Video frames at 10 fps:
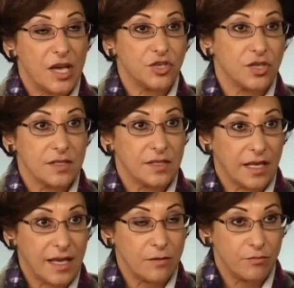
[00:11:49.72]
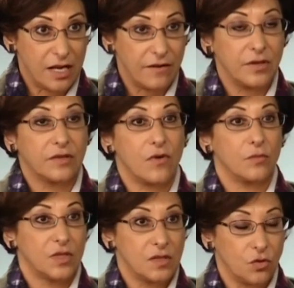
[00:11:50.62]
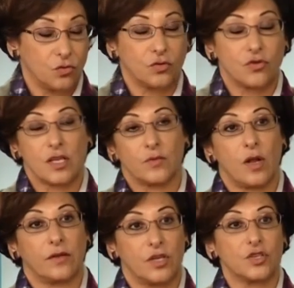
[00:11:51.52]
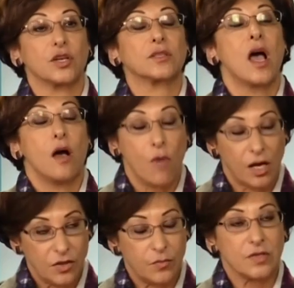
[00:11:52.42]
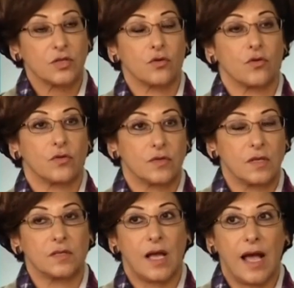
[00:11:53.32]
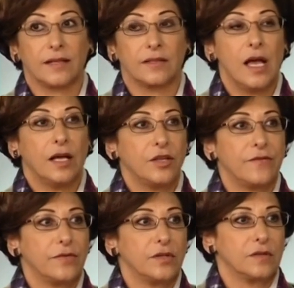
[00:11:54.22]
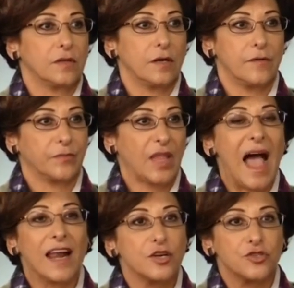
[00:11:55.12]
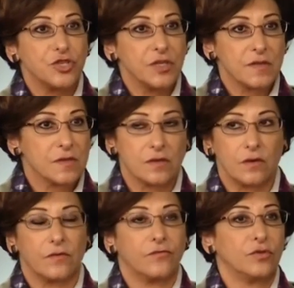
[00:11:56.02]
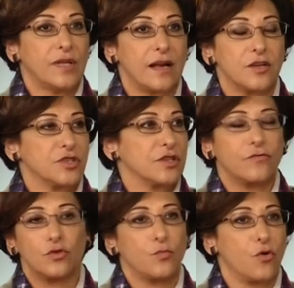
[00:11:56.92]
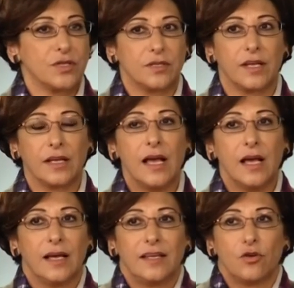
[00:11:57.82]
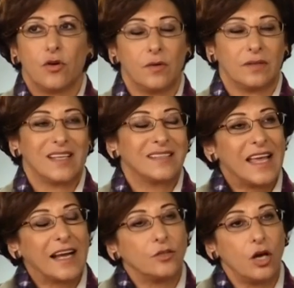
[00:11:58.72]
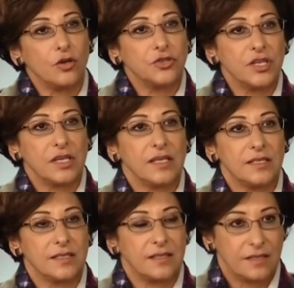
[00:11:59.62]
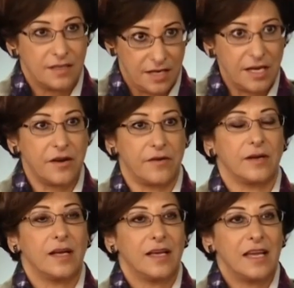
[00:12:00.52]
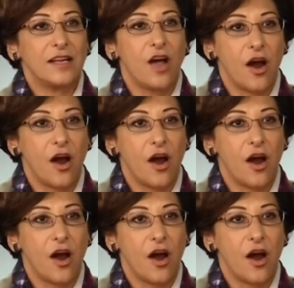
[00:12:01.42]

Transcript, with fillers: patients, they can benefit from this autotransplantation. Multiple sclerosis. Multiple sclerosis and different um, allergies, uh, food allergies, food poisoning you know, the technology is here. And the